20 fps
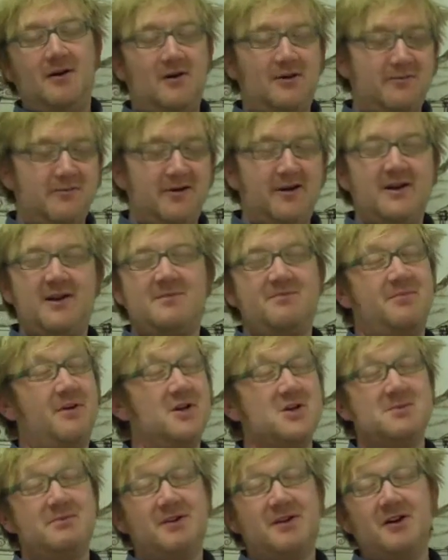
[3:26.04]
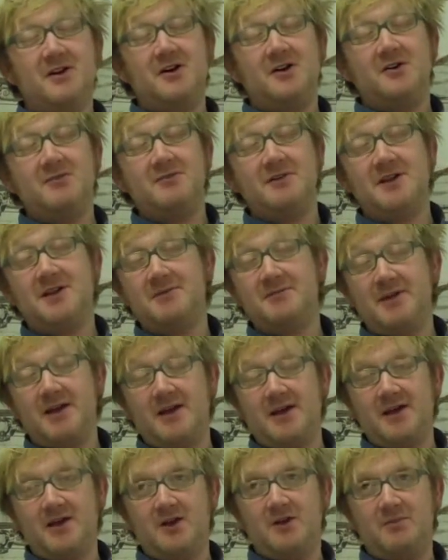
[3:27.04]
All right, possibly not. We need a bit
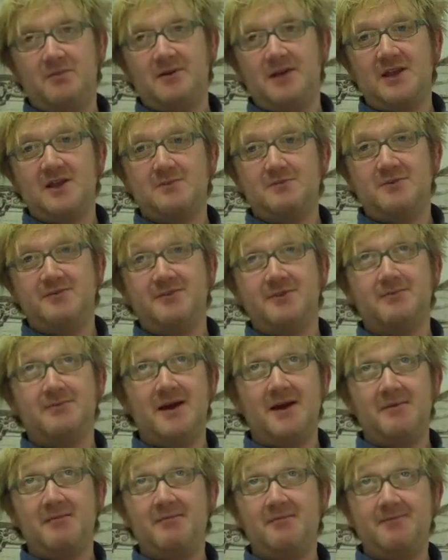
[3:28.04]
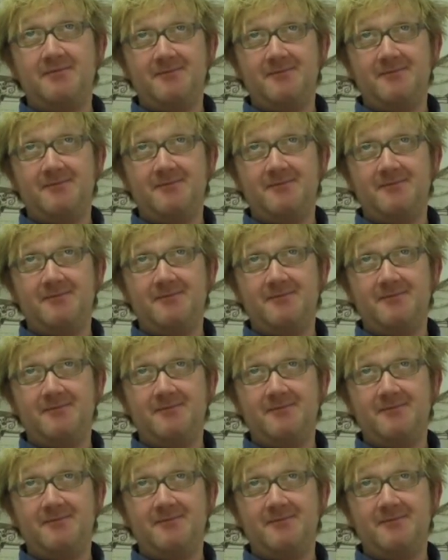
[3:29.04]
of help. Get the Muffin Man.